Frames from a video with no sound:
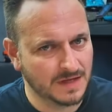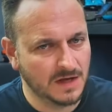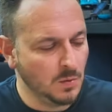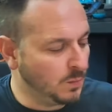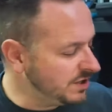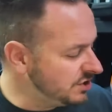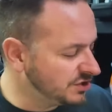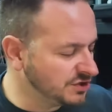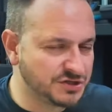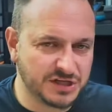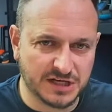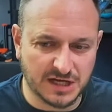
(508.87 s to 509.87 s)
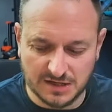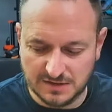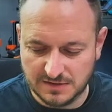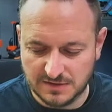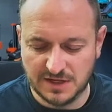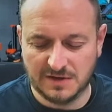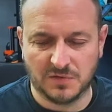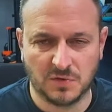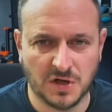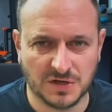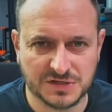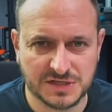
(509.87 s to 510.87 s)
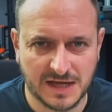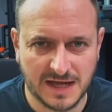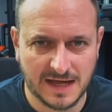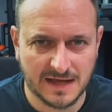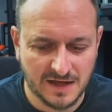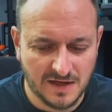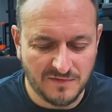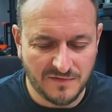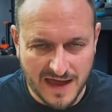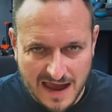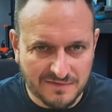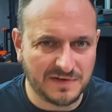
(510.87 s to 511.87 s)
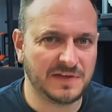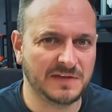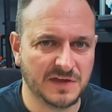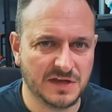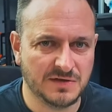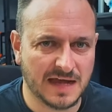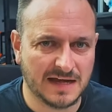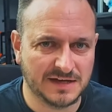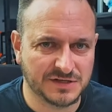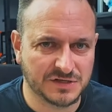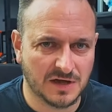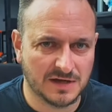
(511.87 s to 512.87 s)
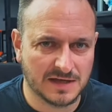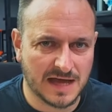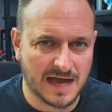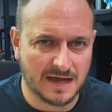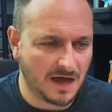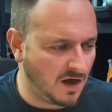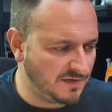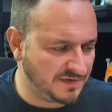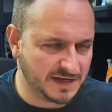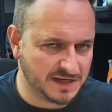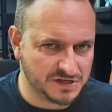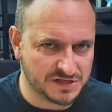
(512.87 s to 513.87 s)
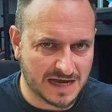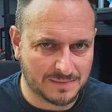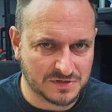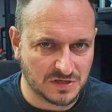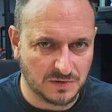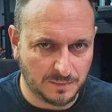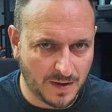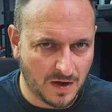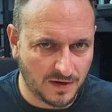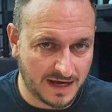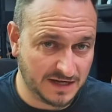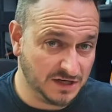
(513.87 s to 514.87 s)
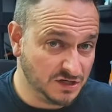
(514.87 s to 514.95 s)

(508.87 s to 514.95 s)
when you consider the overall costs here, for everything that you get inside of that, I think it's an absolute bargain.